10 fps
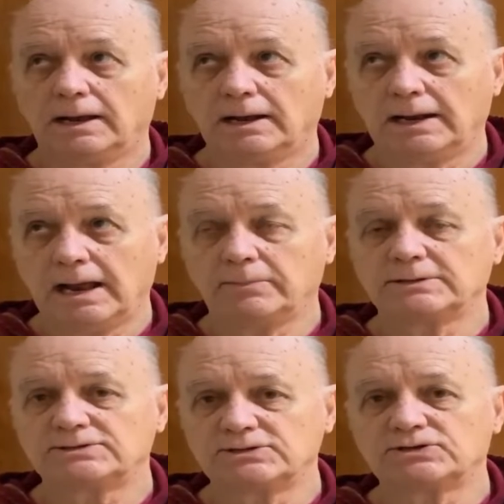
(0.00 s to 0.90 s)

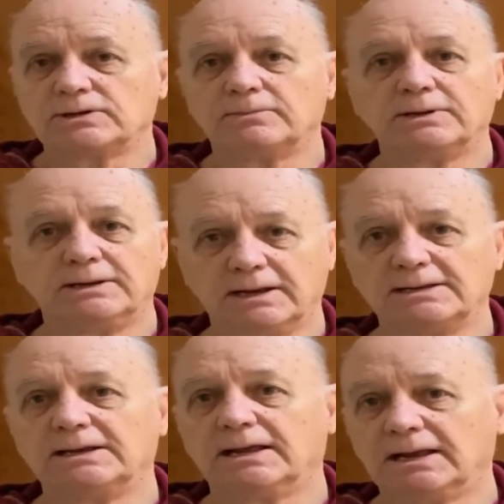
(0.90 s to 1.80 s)
labyrinth system
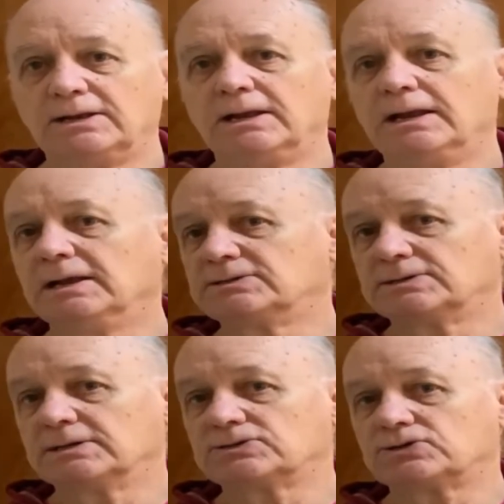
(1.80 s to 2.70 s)
did
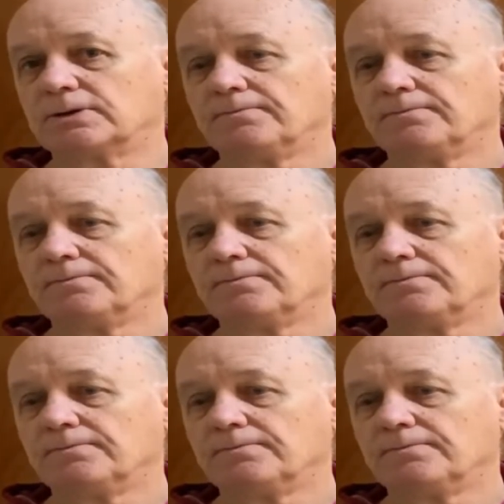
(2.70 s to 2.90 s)
exist.